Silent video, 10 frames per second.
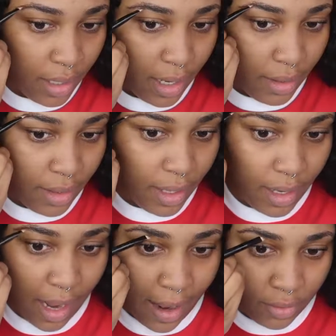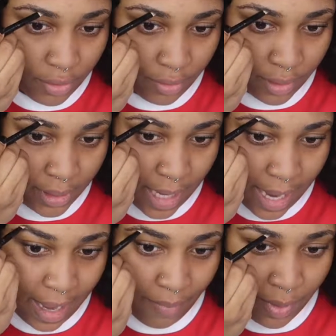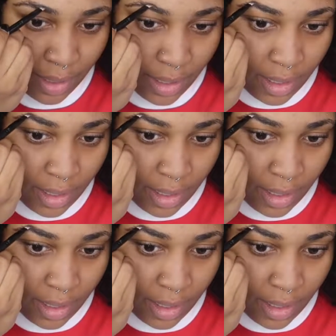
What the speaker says: And then I'll do the top,